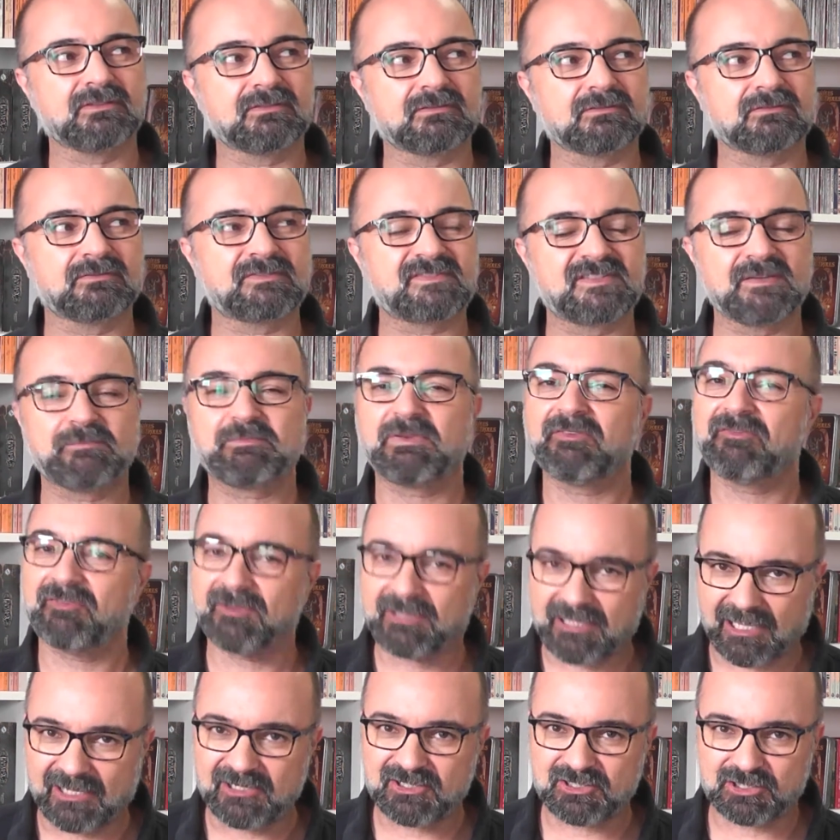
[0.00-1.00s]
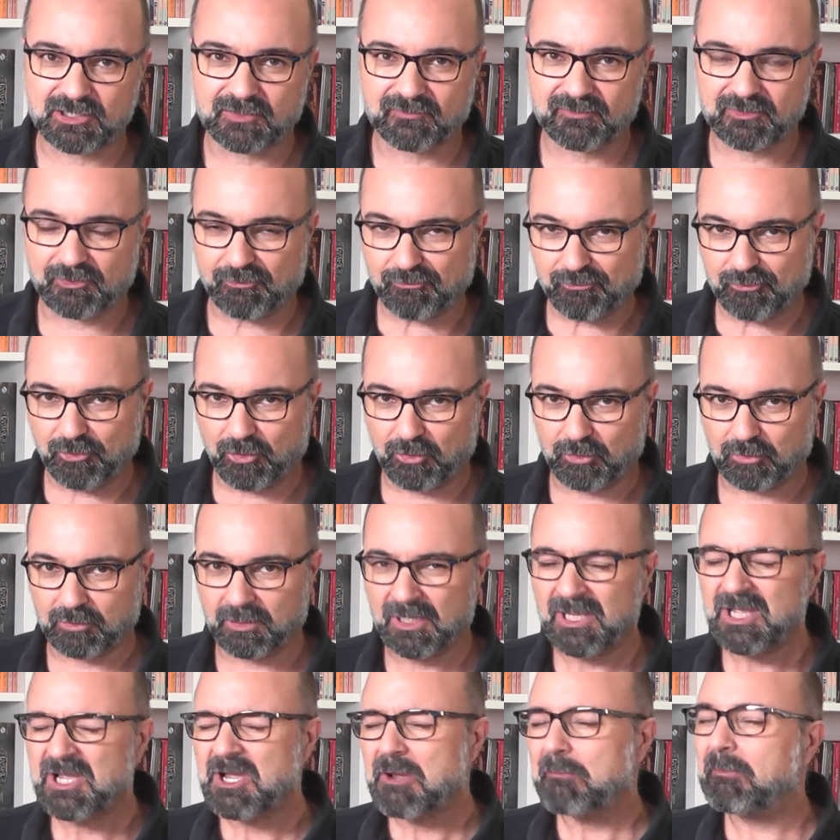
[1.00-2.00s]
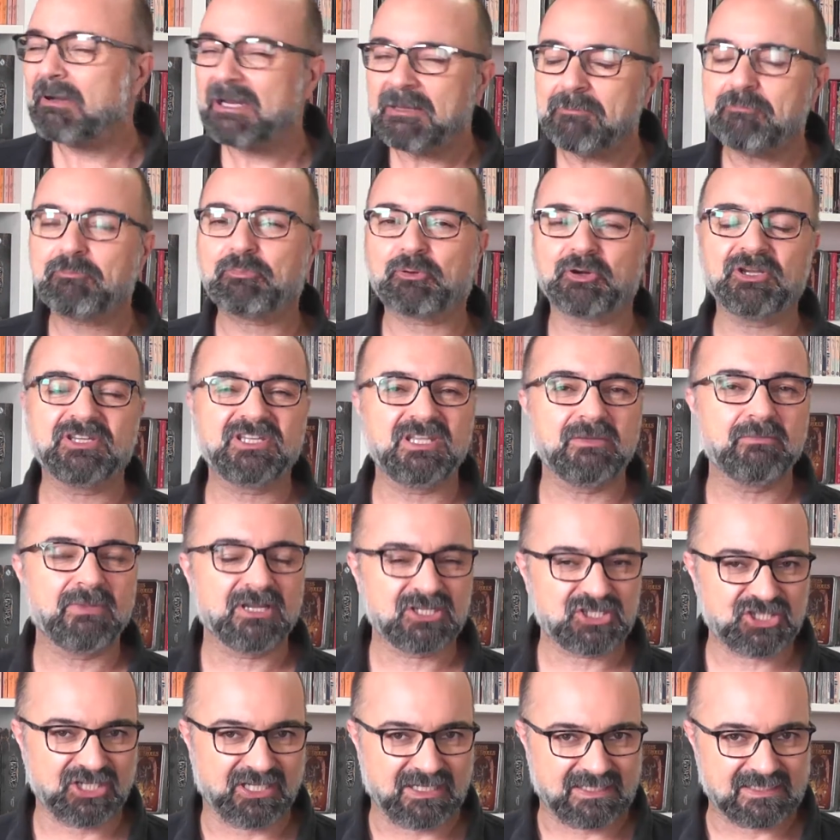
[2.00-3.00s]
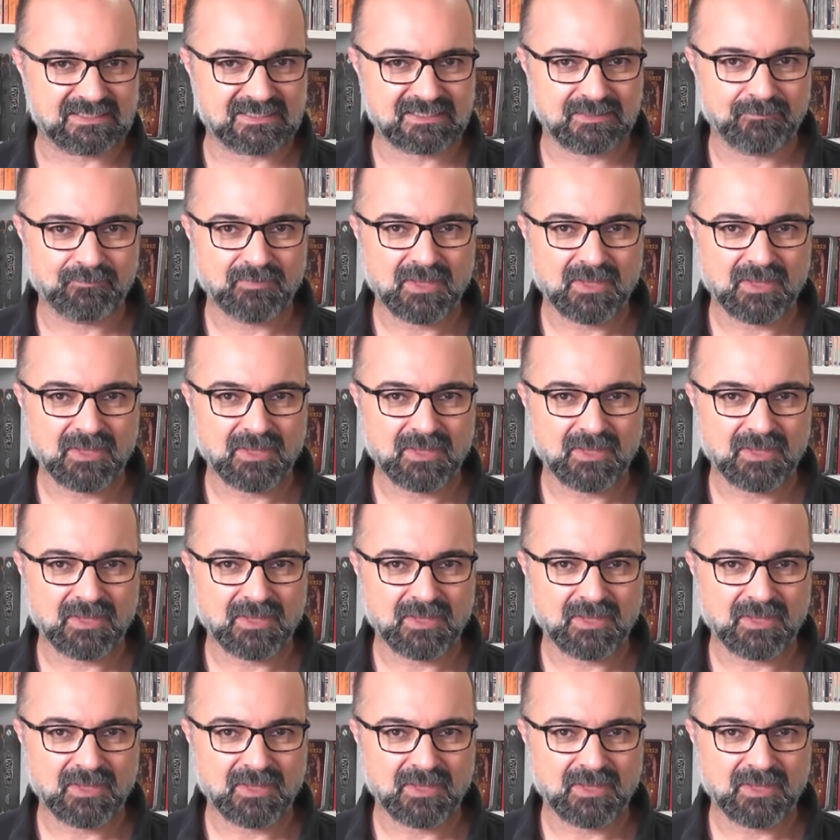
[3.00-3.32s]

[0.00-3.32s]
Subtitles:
simplification of the role, but it pretty much is.